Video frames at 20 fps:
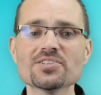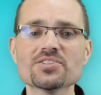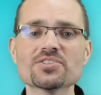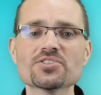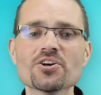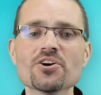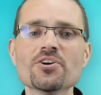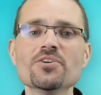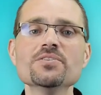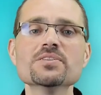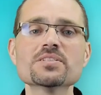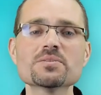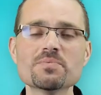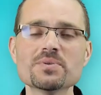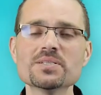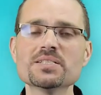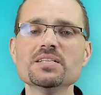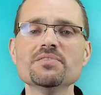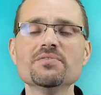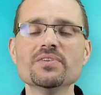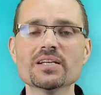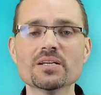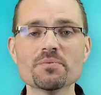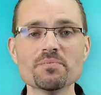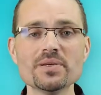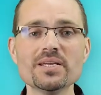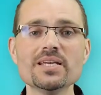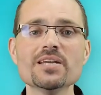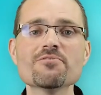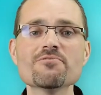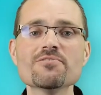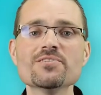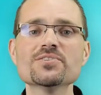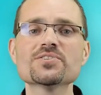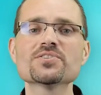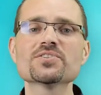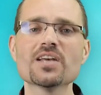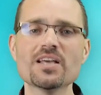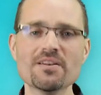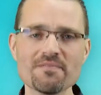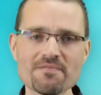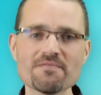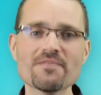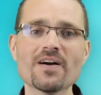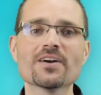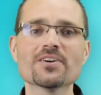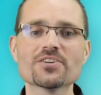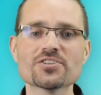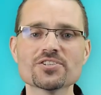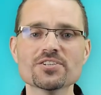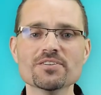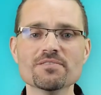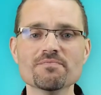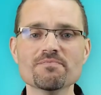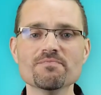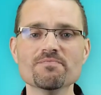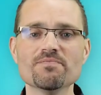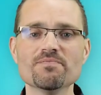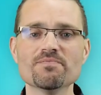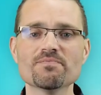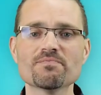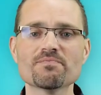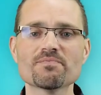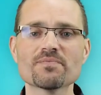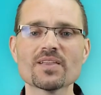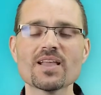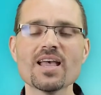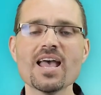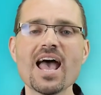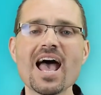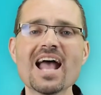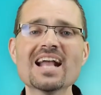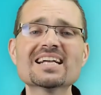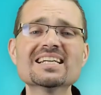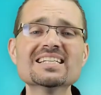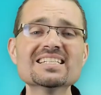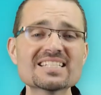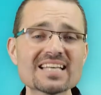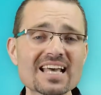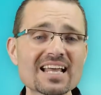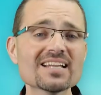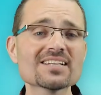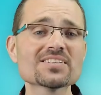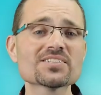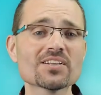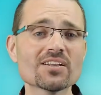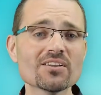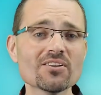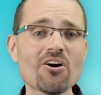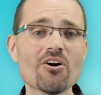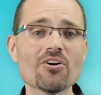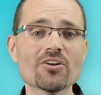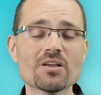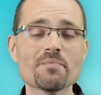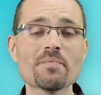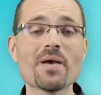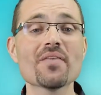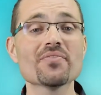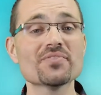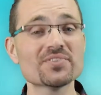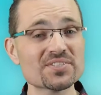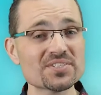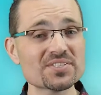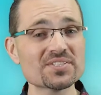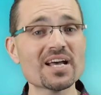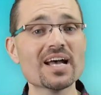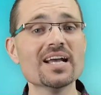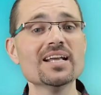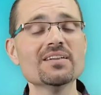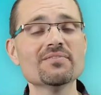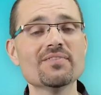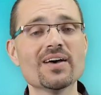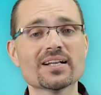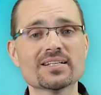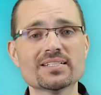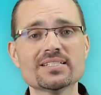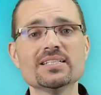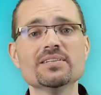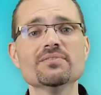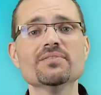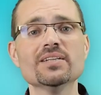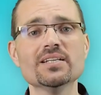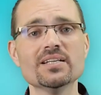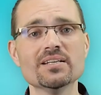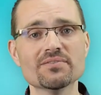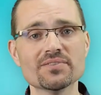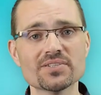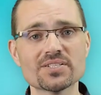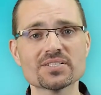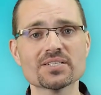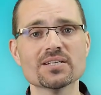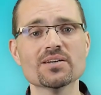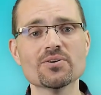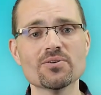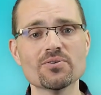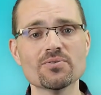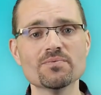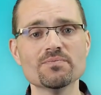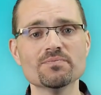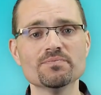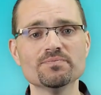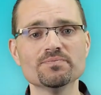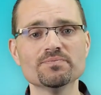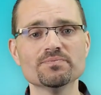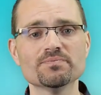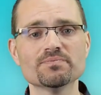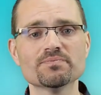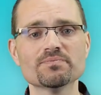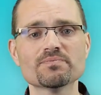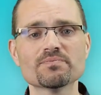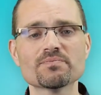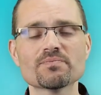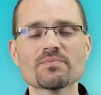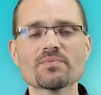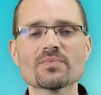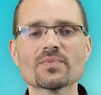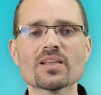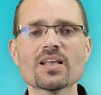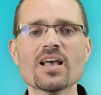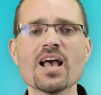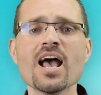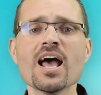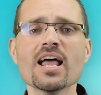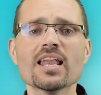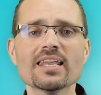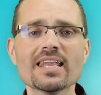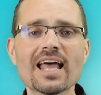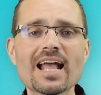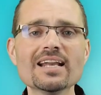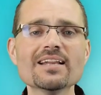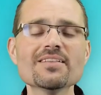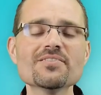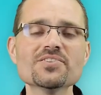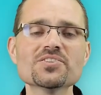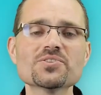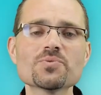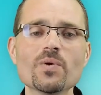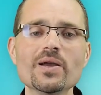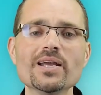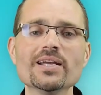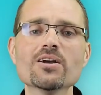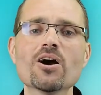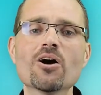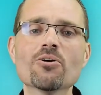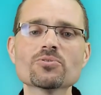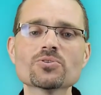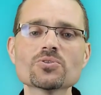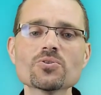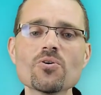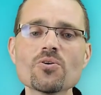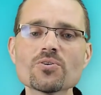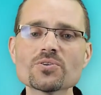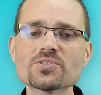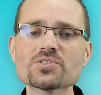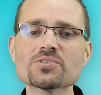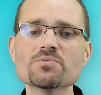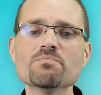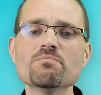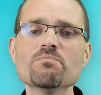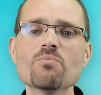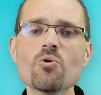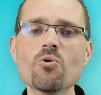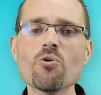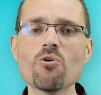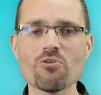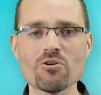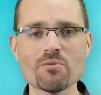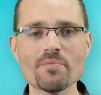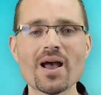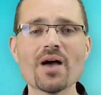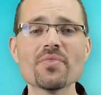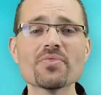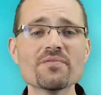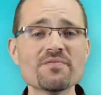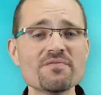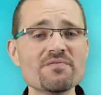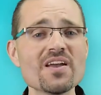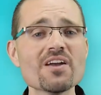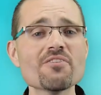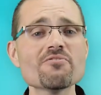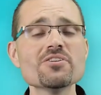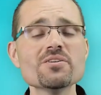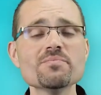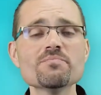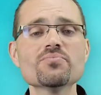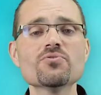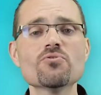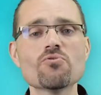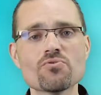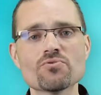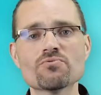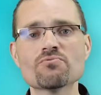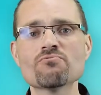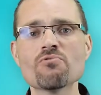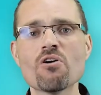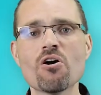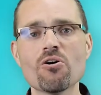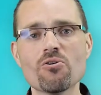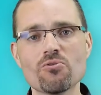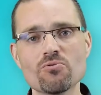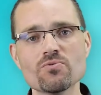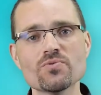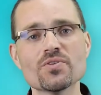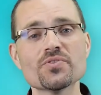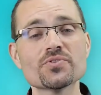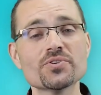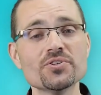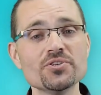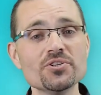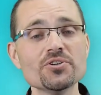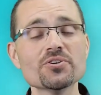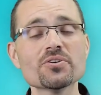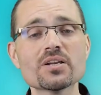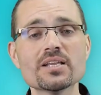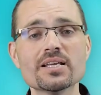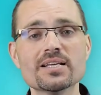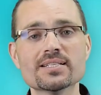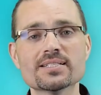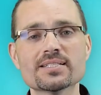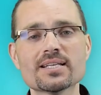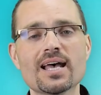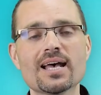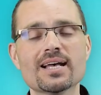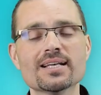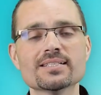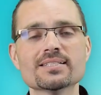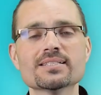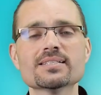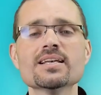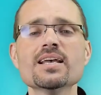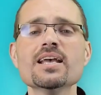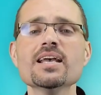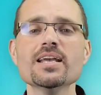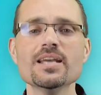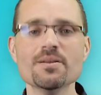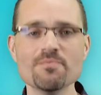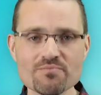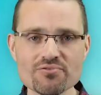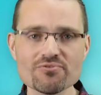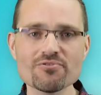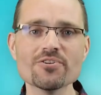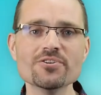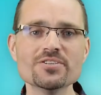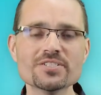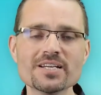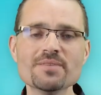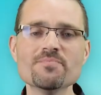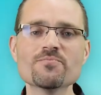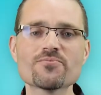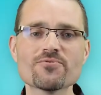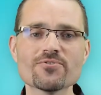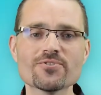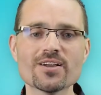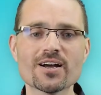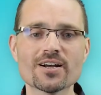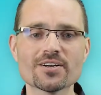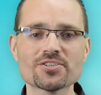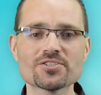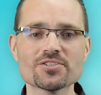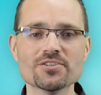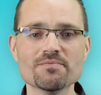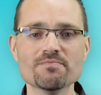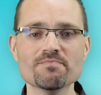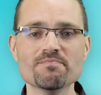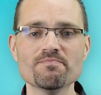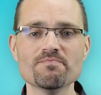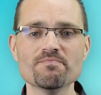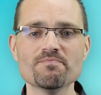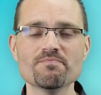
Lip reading: its own specific appearance and function, and can tell us a lot about the state of activity of a cell. Later this week, I'll talk some more about the very important role that the nucleus has in protein production.